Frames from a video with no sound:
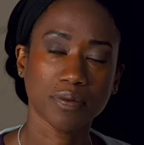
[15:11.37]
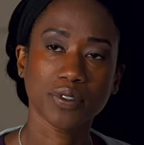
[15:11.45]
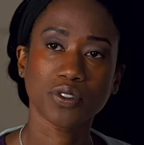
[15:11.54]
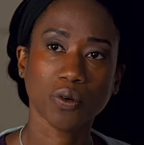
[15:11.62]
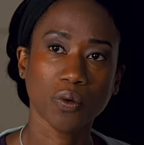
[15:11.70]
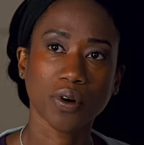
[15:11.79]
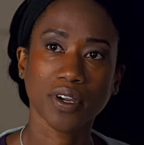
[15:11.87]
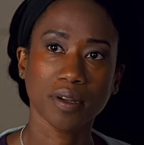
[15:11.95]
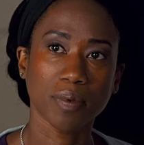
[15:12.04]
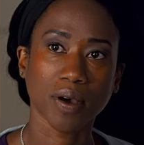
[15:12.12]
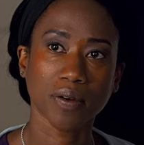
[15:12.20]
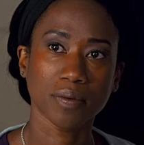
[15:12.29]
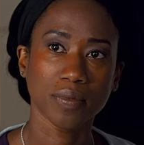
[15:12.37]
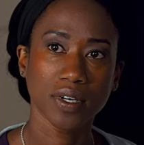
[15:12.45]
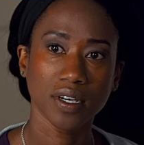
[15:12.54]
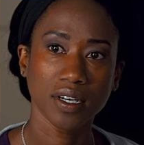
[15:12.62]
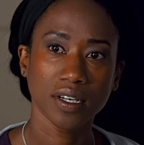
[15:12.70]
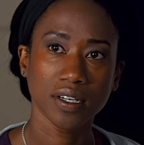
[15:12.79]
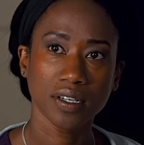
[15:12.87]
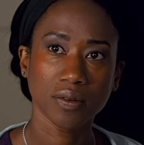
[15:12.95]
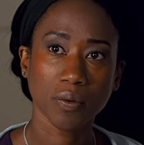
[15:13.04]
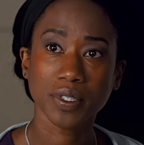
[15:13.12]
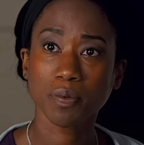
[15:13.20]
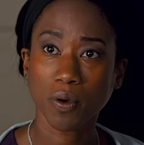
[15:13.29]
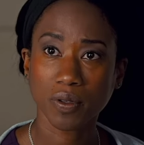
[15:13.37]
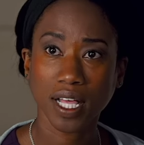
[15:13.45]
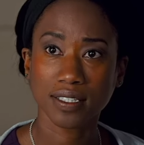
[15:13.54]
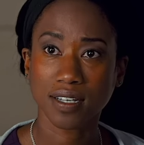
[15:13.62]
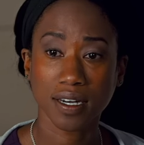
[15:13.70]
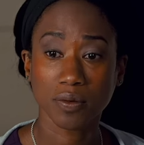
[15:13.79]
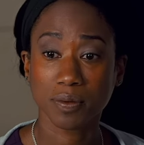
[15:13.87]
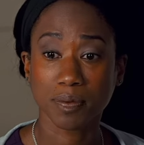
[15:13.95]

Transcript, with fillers: been so worried about him. When we spoke last night, he was